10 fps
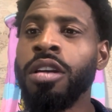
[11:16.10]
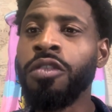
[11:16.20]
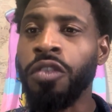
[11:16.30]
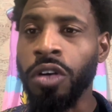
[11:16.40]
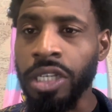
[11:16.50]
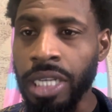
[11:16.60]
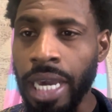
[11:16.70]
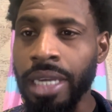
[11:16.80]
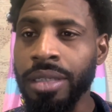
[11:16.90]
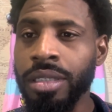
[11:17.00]
for the
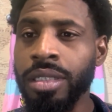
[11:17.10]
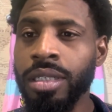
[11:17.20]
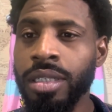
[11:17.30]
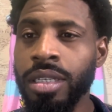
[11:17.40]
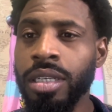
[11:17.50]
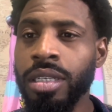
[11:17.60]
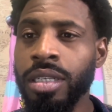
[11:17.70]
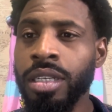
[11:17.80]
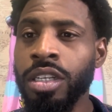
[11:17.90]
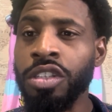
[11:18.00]
day.
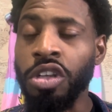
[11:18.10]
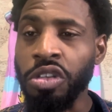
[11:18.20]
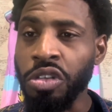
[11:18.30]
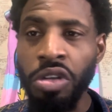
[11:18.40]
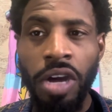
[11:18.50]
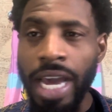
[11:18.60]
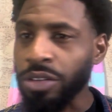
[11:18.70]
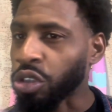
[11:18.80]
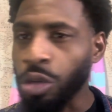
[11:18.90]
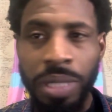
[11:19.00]
So you don't have
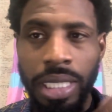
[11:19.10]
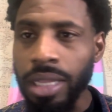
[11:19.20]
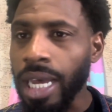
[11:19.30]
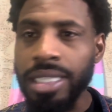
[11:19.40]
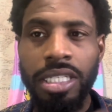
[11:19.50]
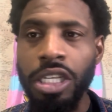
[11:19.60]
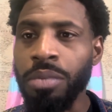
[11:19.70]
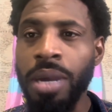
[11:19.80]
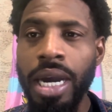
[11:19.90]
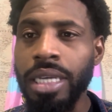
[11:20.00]
so many thoughts in your
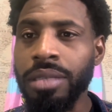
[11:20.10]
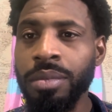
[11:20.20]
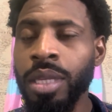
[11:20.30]
mind.